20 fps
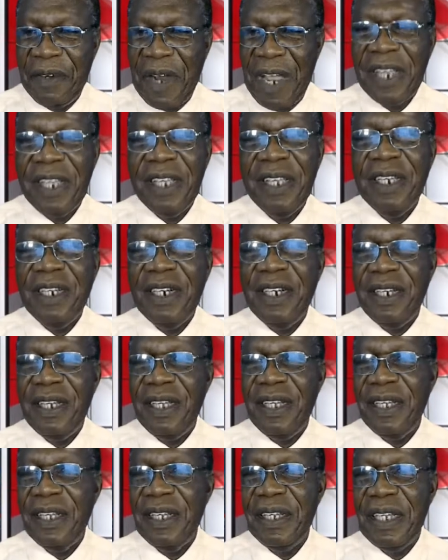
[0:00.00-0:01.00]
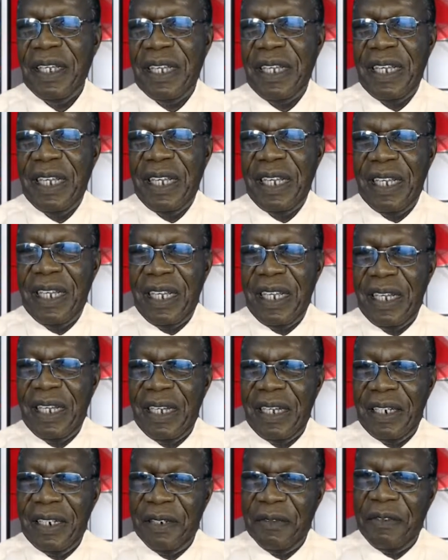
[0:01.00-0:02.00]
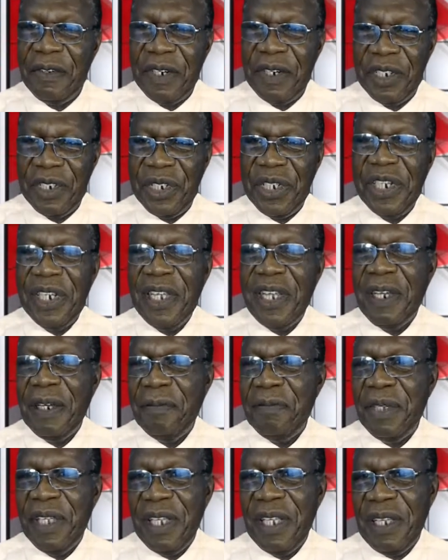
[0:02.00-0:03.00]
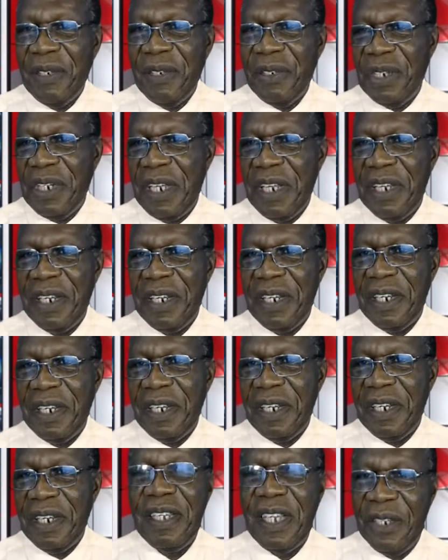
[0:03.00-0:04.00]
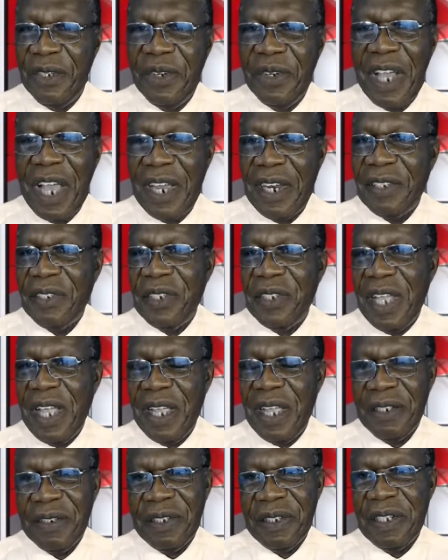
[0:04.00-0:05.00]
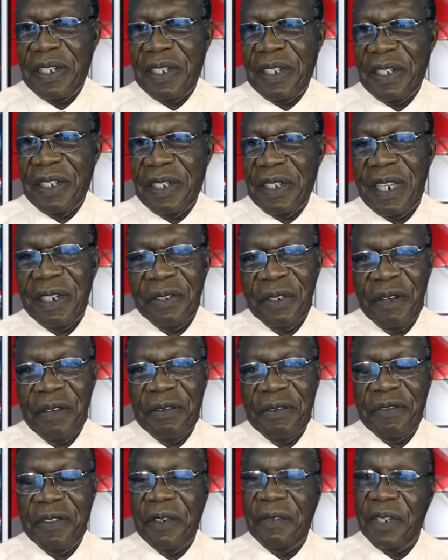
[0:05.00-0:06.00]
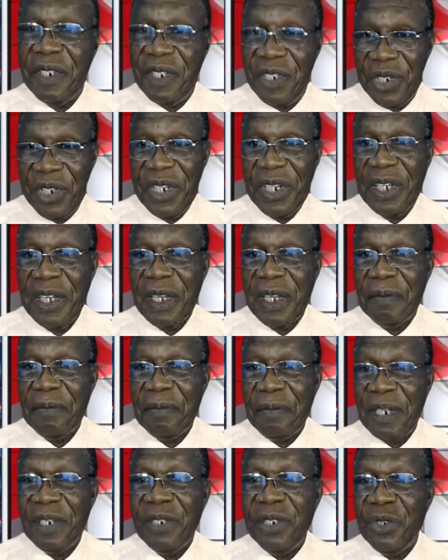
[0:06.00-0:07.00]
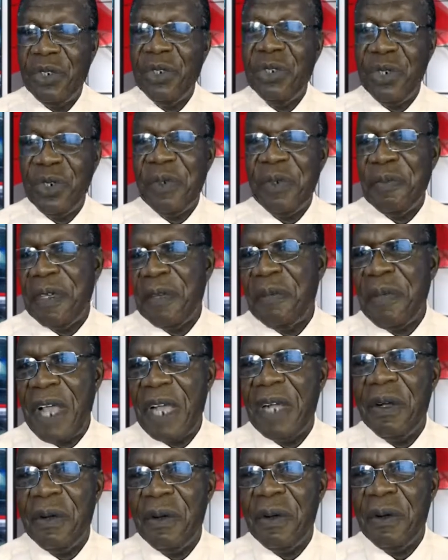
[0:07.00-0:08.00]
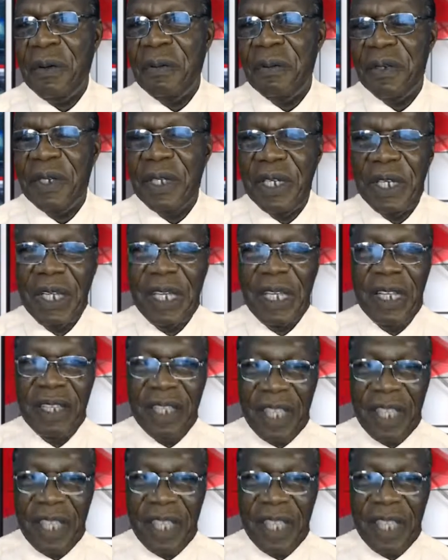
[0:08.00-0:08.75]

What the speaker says: I'm right here, Virginia Beach in the United States, in the state of Virginia, but you took me back home.